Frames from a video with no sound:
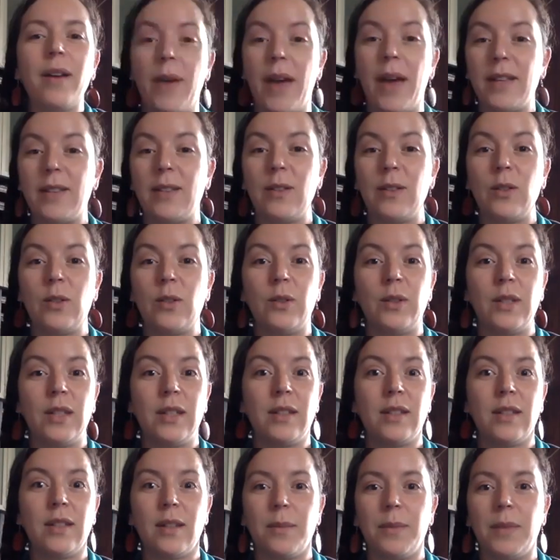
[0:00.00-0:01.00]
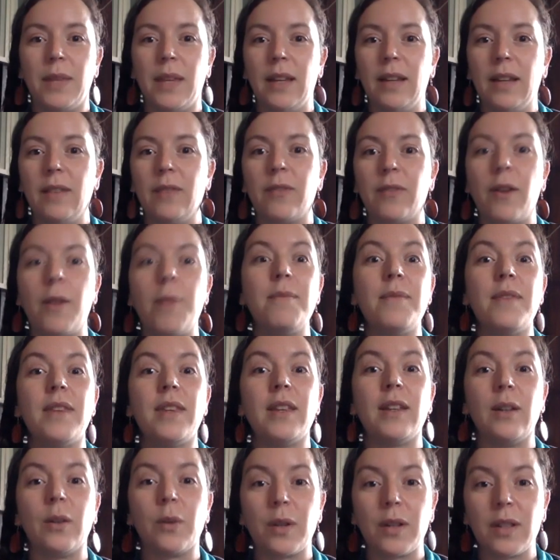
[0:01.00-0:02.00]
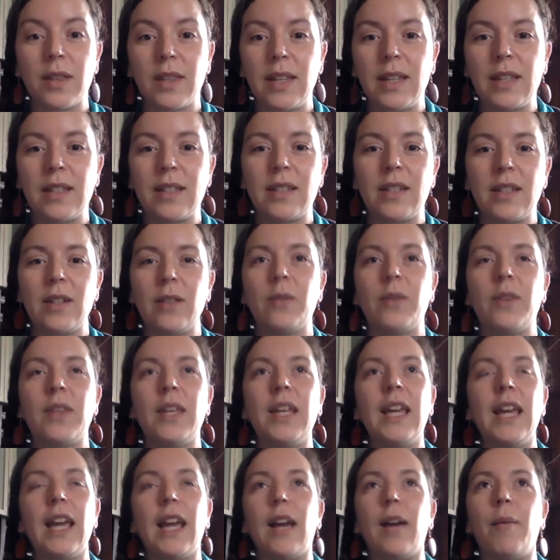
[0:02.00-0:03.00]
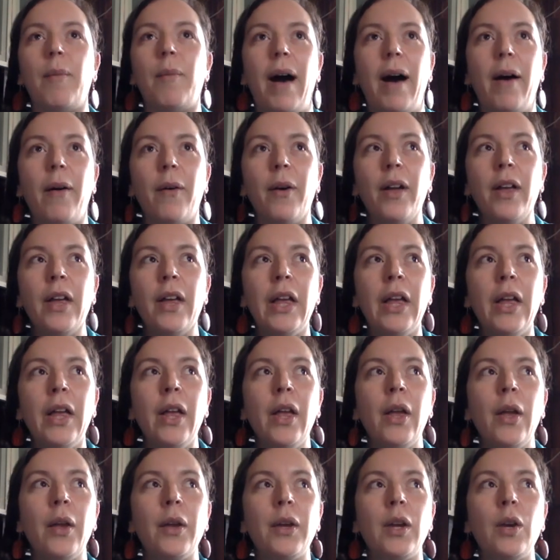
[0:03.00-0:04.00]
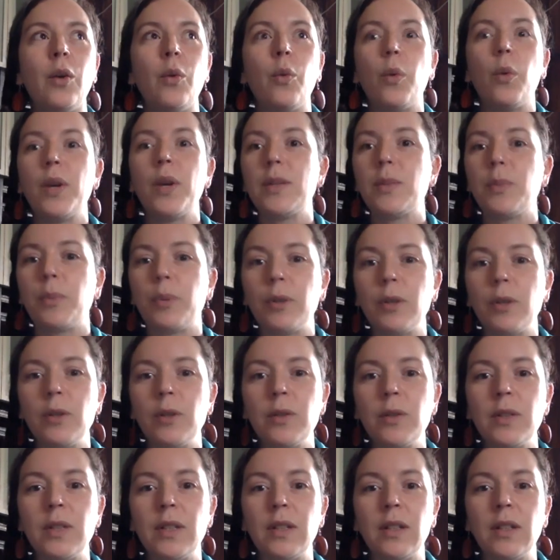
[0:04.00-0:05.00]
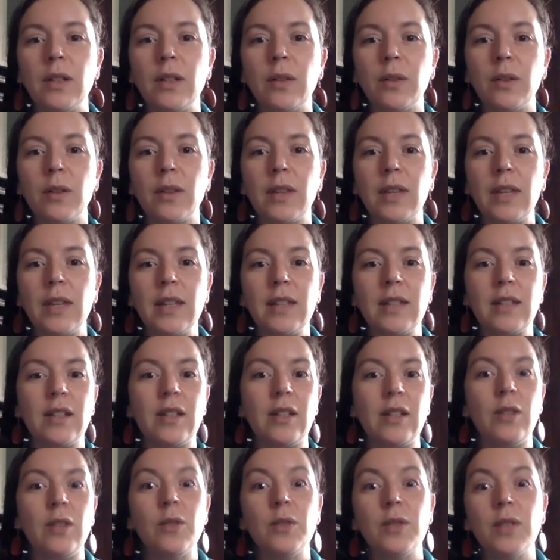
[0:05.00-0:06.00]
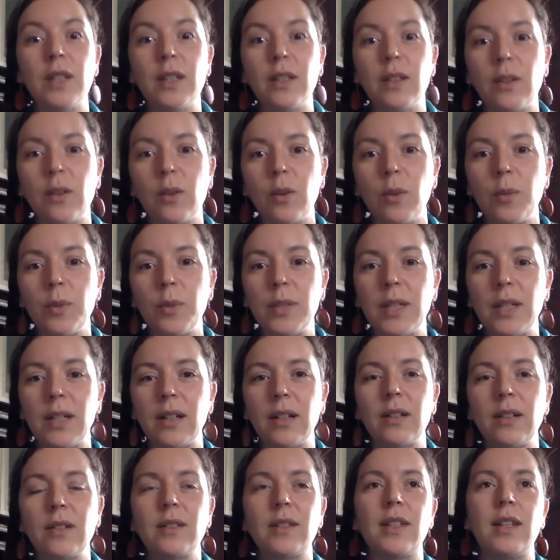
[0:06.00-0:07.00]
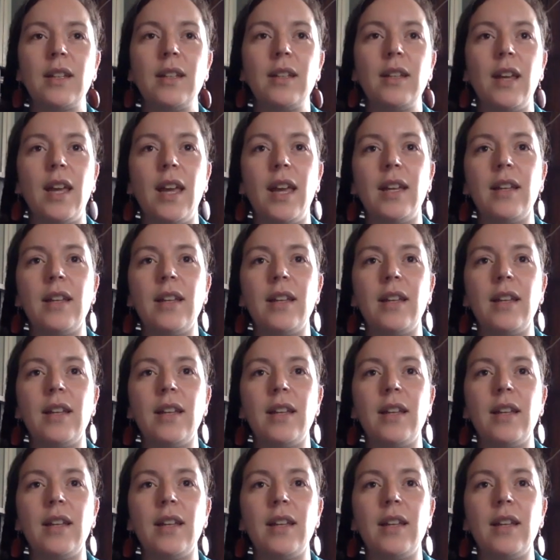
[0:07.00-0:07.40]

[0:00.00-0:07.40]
Massachusetts, something from the Northeast, thinking about, what's produced in the Northeast and using local materials and